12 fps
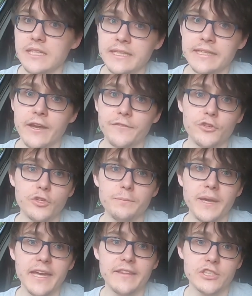Now, if you
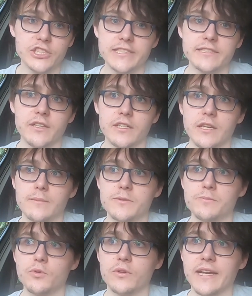compare the GTI
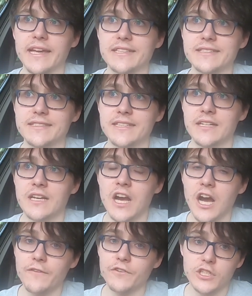Clubsport against
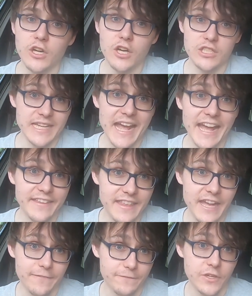other cars at
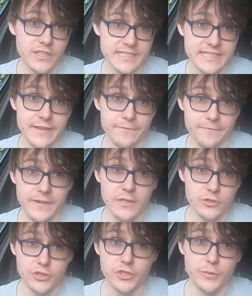that
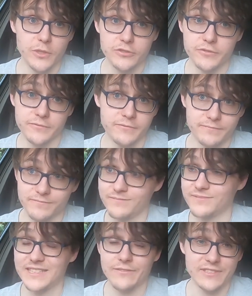
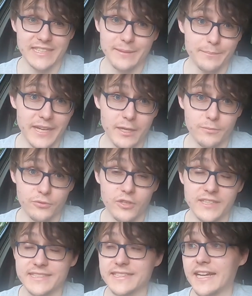£37,217
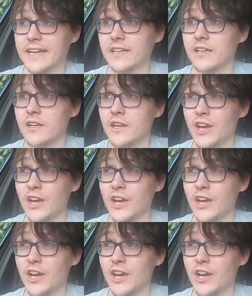price tag,